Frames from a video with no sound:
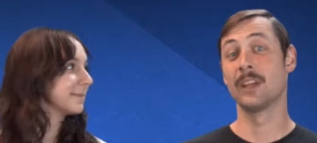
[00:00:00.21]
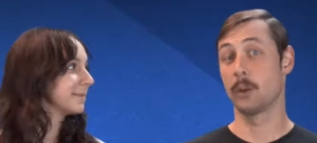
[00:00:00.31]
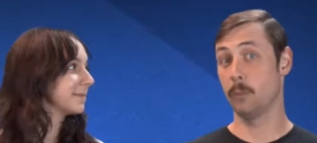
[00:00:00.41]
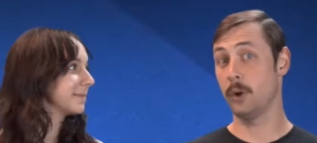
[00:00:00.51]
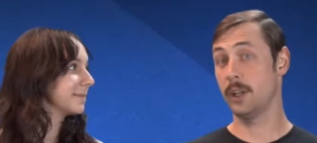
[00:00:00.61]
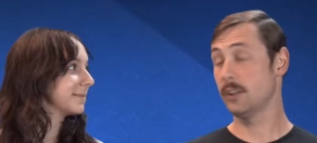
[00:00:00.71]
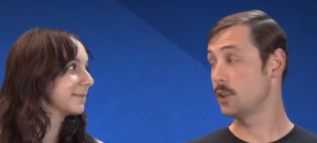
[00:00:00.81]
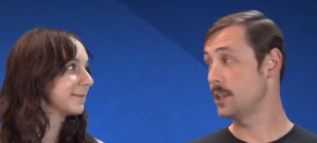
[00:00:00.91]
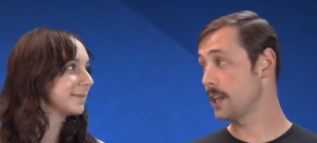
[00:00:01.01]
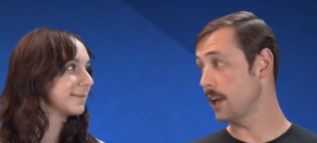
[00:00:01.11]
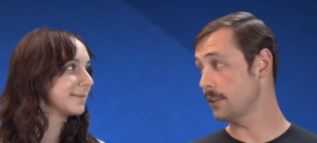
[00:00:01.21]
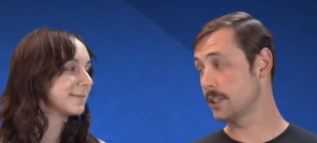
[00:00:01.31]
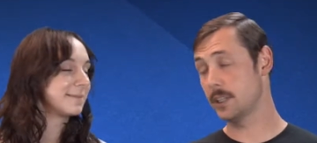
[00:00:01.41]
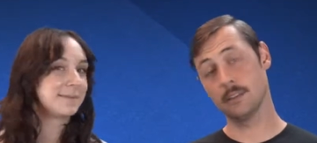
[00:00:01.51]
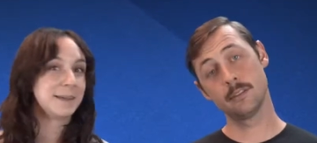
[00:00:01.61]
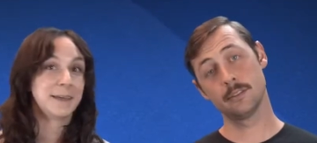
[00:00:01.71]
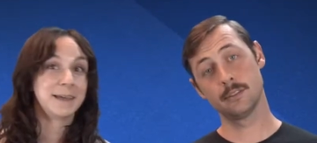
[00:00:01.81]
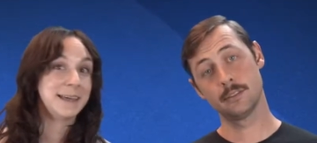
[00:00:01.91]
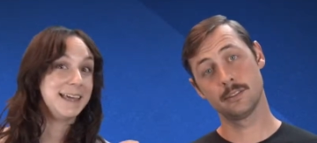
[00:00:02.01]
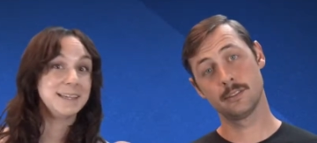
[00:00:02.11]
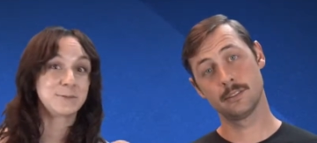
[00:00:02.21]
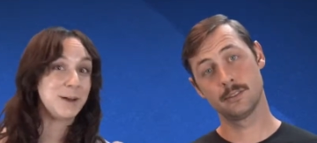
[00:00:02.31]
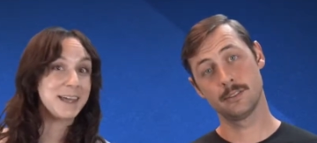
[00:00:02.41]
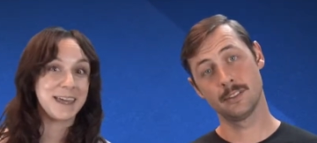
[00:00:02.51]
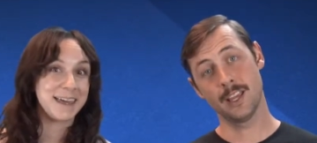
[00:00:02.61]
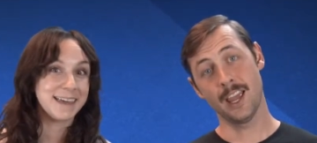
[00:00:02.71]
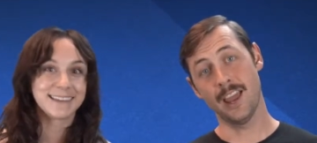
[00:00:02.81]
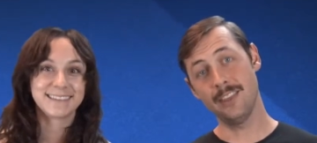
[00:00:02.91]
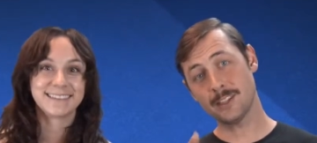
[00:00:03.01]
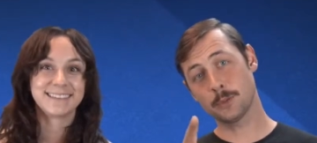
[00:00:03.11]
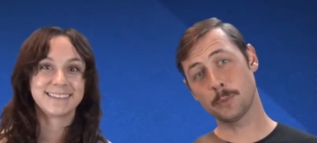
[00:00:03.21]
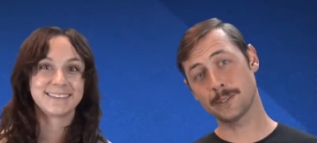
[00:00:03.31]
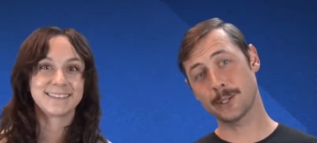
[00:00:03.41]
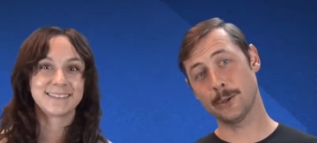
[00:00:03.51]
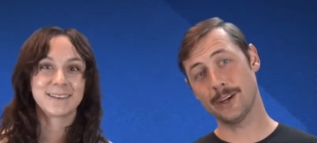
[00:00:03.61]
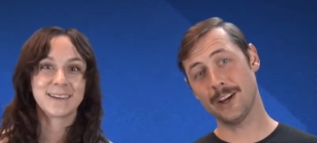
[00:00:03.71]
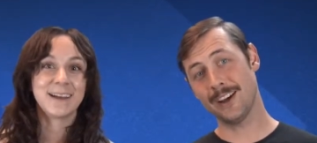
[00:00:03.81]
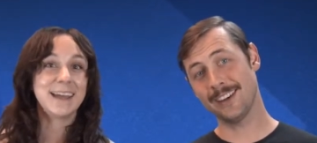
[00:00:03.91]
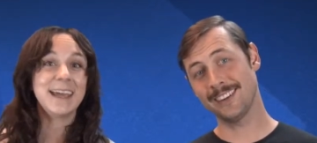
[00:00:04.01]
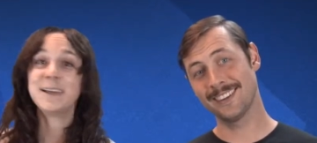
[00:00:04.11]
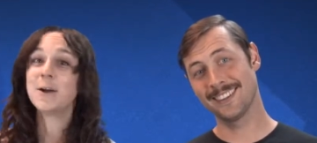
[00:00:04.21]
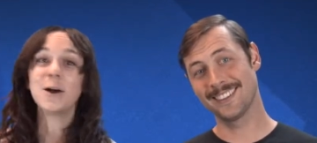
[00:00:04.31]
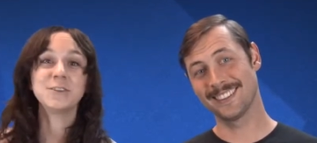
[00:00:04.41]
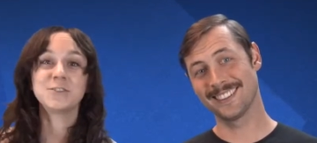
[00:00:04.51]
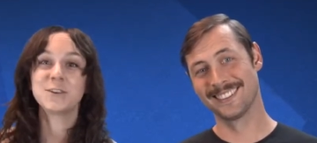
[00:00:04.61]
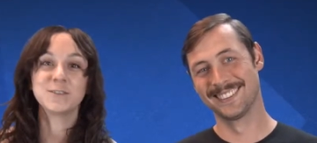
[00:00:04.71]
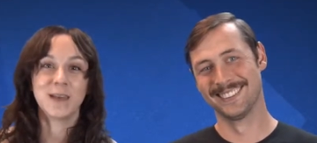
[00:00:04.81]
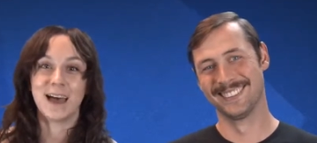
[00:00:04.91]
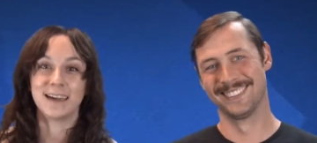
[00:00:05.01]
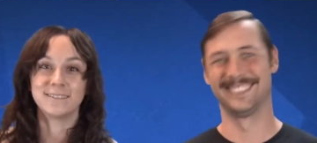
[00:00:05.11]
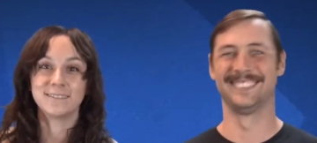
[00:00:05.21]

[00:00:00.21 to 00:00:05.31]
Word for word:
Speaker 1: Good morning, she's Kelsey.
Speaker 2: He's Ricky.
Speaker 1: And this is what's going on
Speaker 2: in our church life.